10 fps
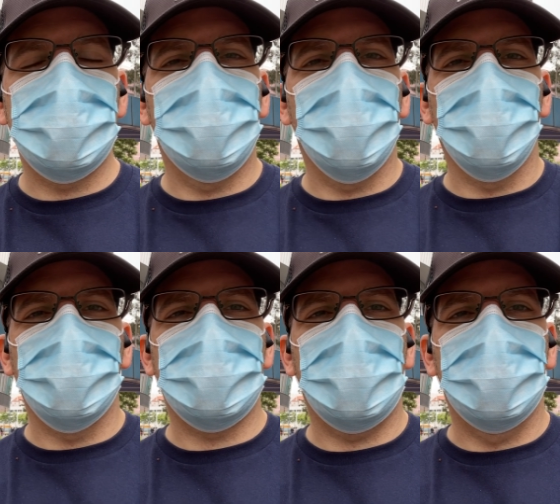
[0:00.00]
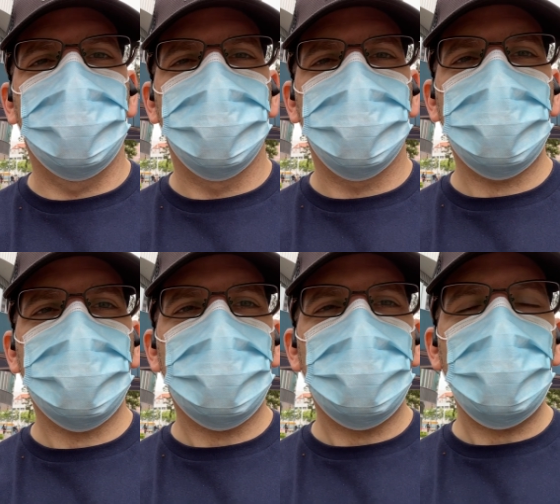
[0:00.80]
of everyone's time.
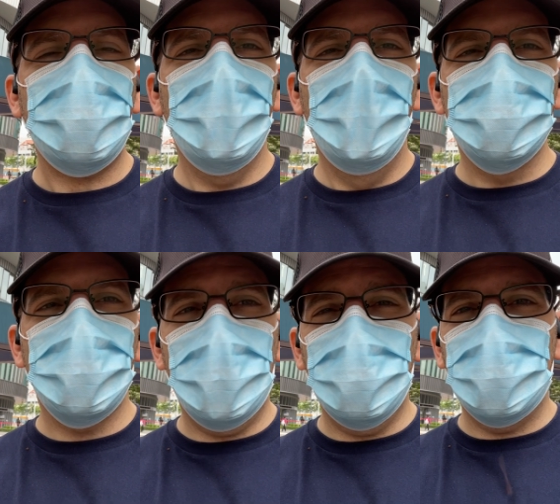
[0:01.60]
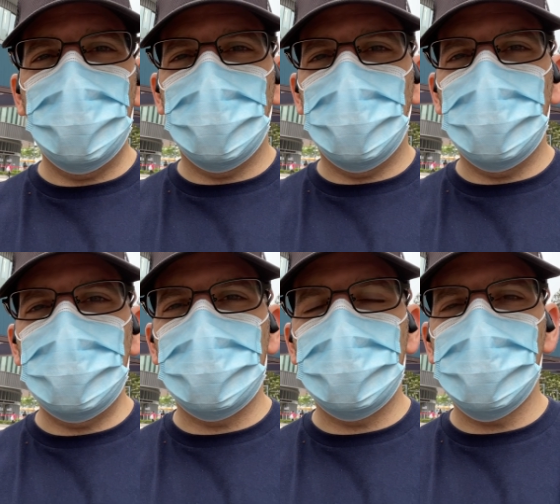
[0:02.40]
So anyway,
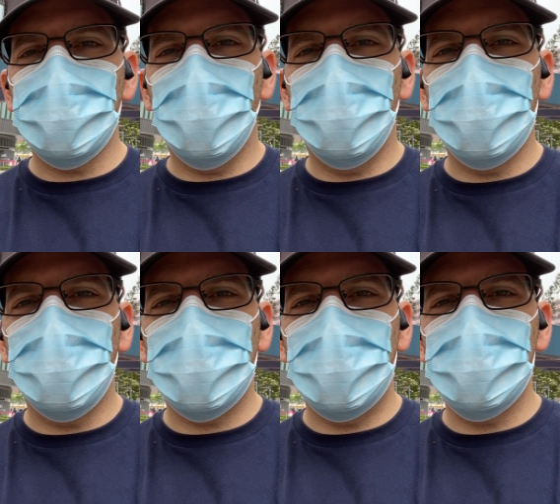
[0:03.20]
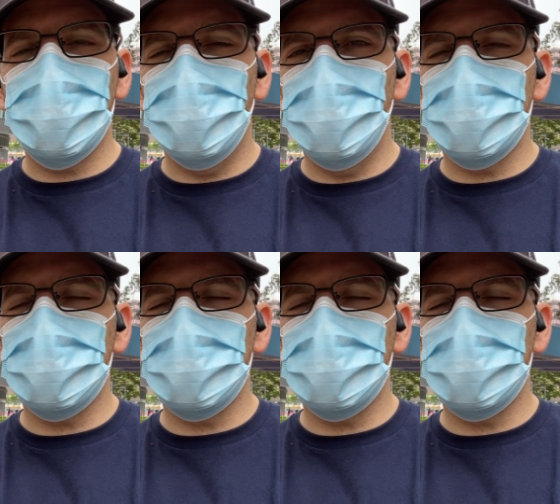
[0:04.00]
yeah, things are going okay. School's